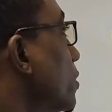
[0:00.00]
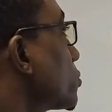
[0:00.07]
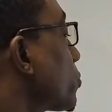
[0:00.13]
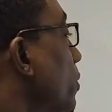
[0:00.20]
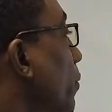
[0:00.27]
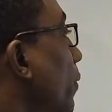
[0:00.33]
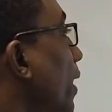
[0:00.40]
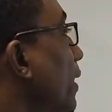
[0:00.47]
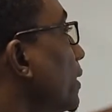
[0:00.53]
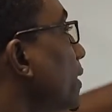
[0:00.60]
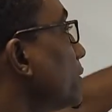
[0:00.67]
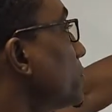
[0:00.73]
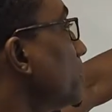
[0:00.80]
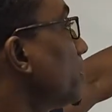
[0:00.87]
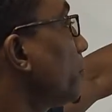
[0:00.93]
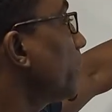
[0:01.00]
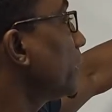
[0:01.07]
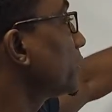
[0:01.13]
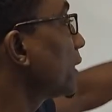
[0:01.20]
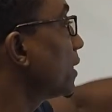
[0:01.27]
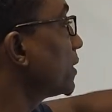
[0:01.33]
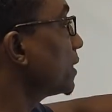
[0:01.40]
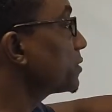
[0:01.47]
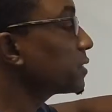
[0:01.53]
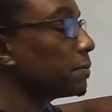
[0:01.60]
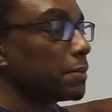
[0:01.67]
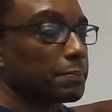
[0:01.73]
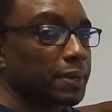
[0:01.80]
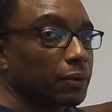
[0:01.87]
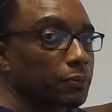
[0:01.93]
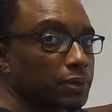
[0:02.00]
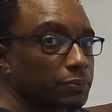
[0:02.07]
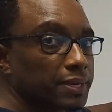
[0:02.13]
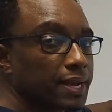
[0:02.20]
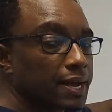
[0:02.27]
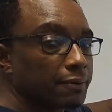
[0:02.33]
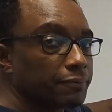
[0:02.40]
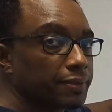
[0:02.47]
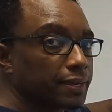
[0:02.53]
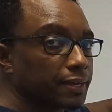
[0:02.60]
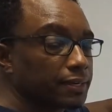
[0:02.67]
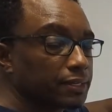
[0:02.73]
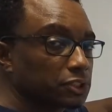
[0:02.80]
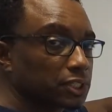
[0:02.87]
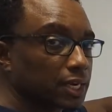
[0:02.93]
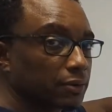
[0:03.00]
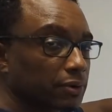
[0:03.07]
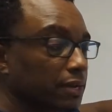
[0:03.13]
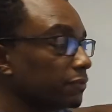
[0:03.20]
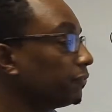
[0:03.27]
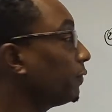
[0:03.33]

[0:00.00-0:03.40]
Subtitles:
So we want this equation just to mimic what we have here, the general